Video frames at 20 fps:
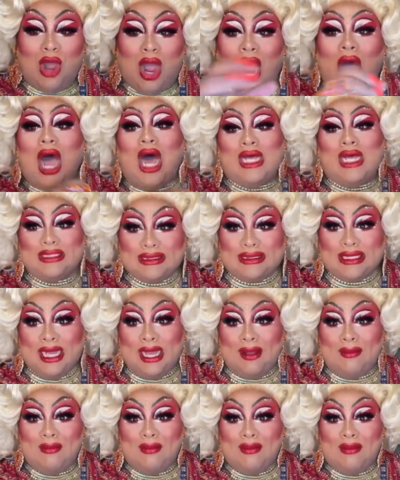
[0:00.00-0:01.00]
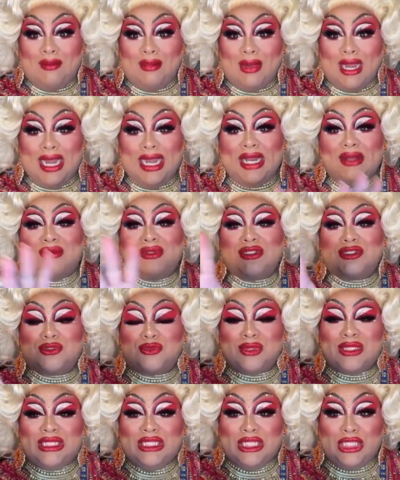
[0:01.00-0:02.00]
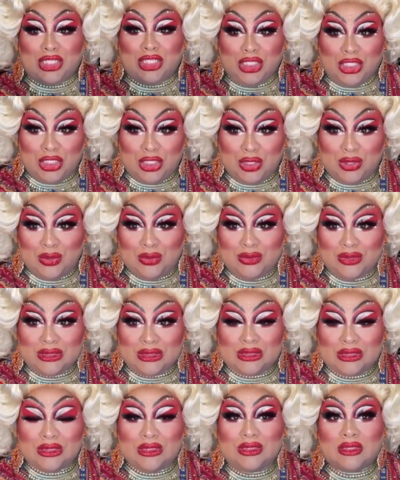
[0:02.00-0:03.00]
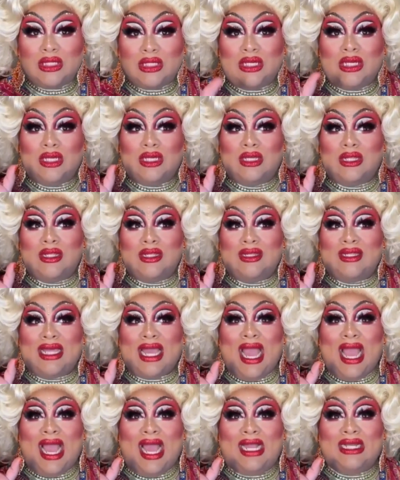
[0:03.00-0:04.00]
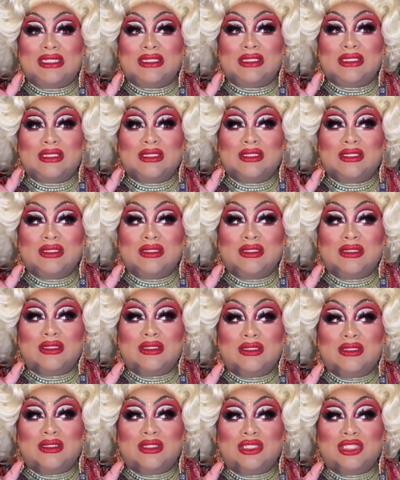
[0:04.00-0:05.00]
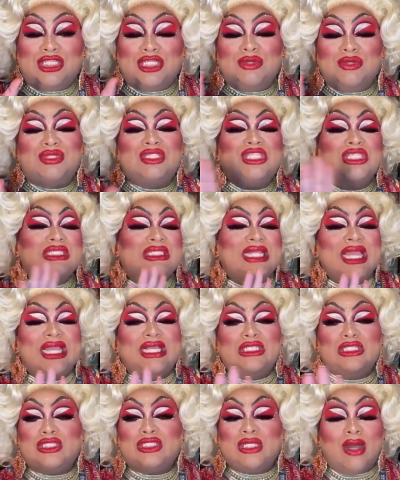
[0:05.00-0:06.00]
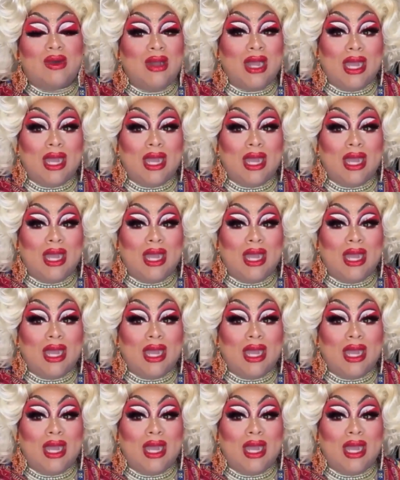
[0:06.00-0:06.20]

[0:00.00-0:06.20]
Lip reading: awesome. And it was really cute that she was just like so